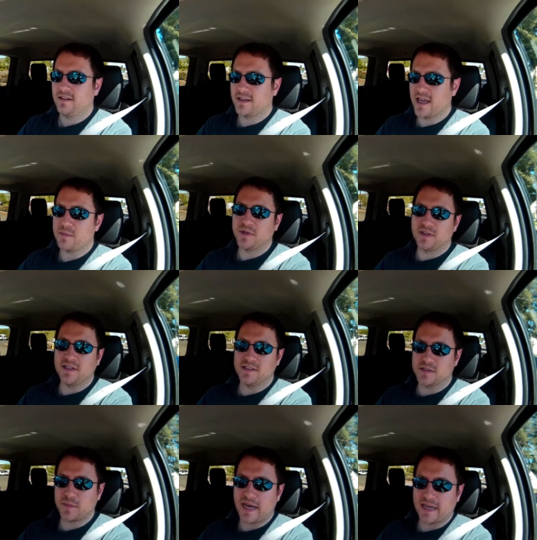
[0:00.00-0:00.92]
can't put the
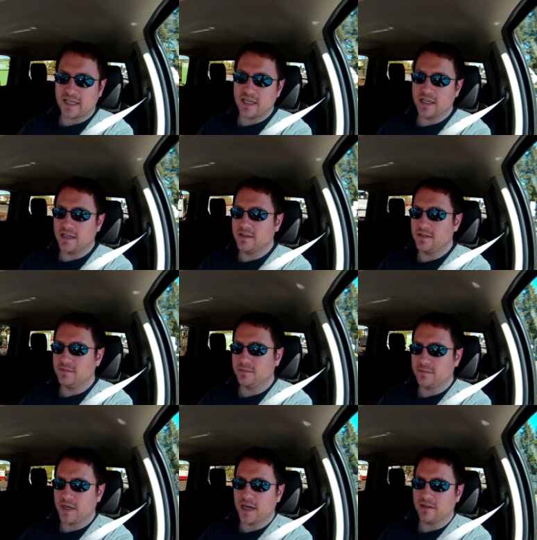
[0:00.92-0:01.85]
diesel back in,
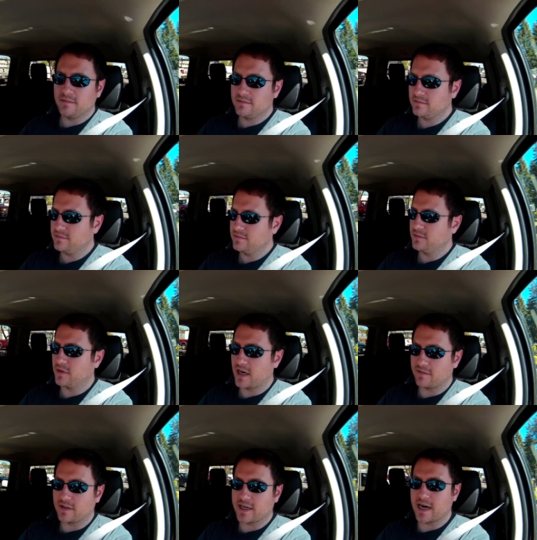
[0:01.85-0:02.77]
but
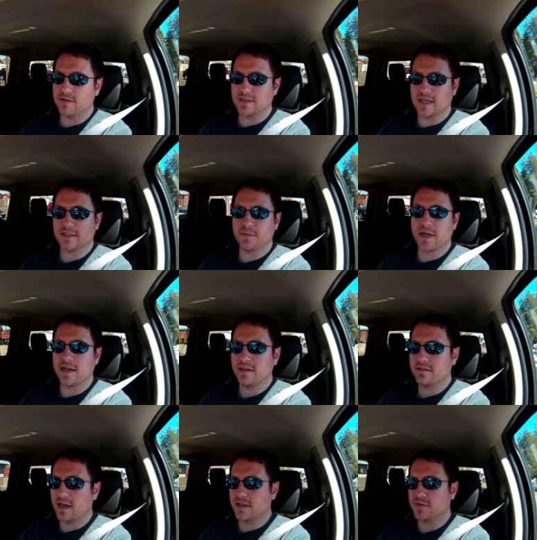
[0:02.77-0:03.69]
whatever. Guy was nice about
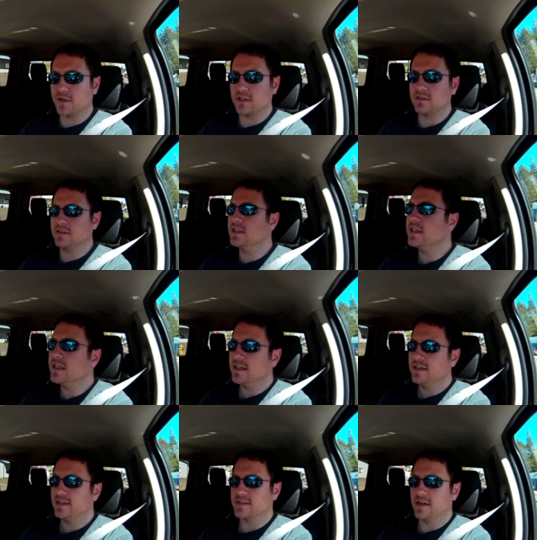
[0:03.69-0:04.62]
it. Not his fault.
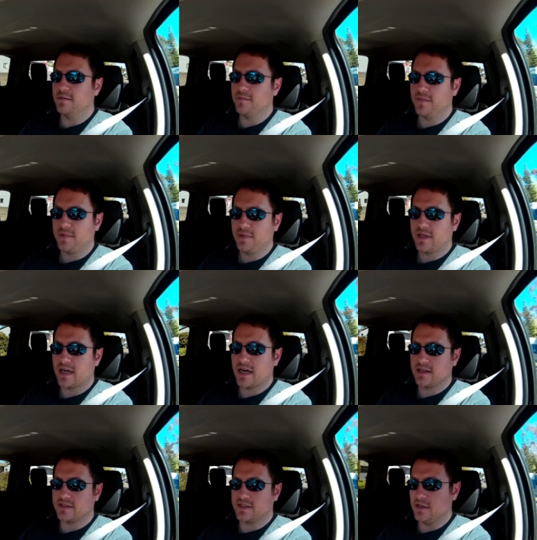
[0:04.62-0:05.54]
So,
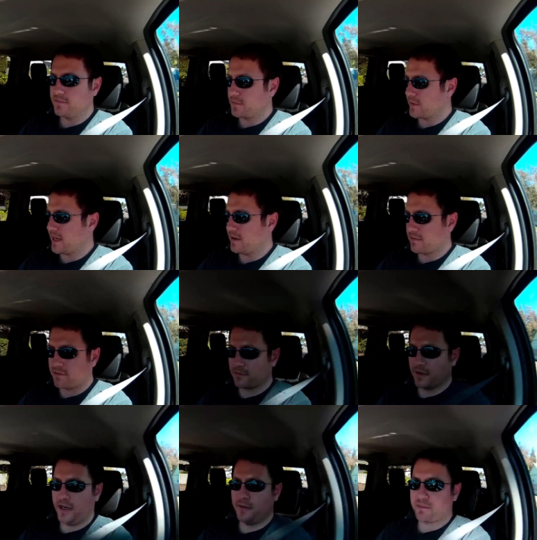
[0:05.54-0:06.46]
I'll see you for round
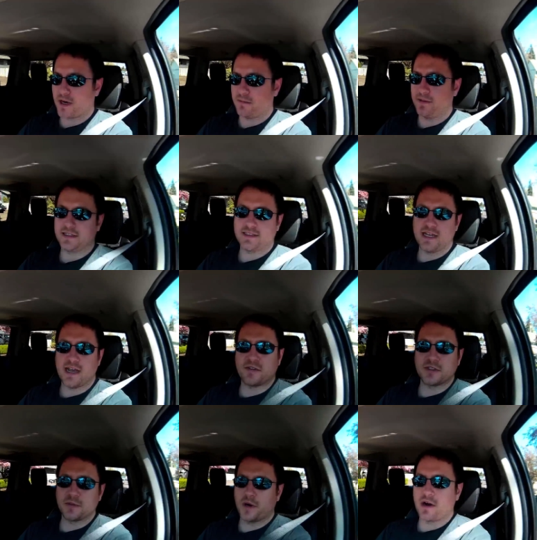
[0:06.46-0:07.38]
three, probably like day
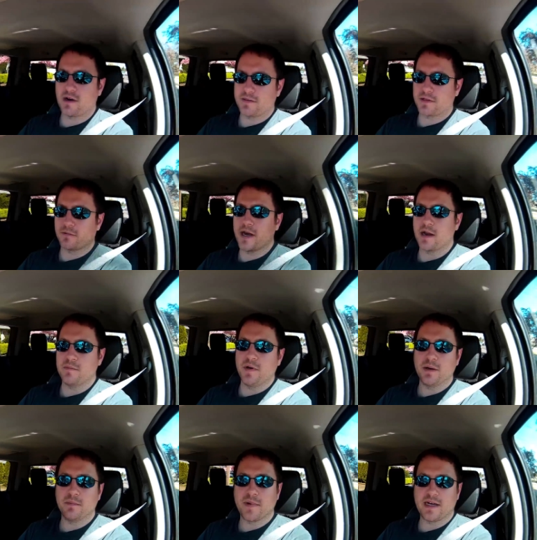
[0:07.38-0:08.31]
after tomorrow at the rate I'm
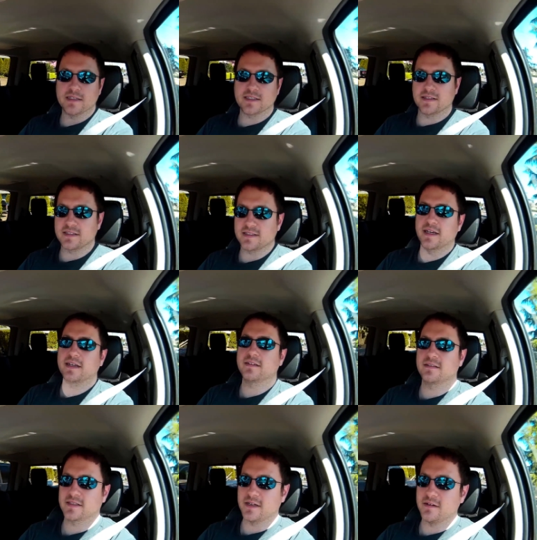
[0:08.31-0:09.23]
putting miles on this thing.
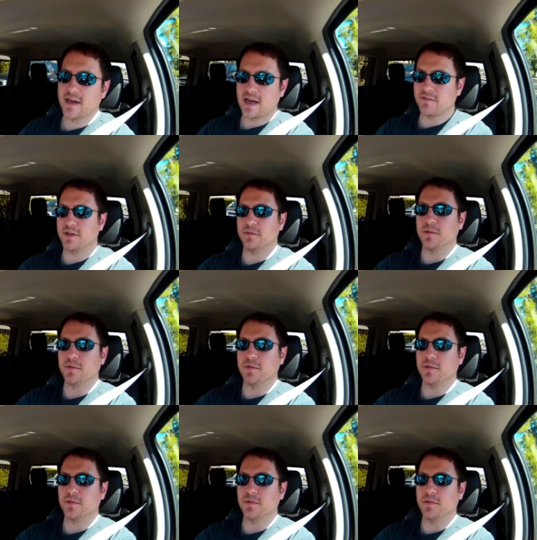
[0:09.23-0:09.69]
So, have a good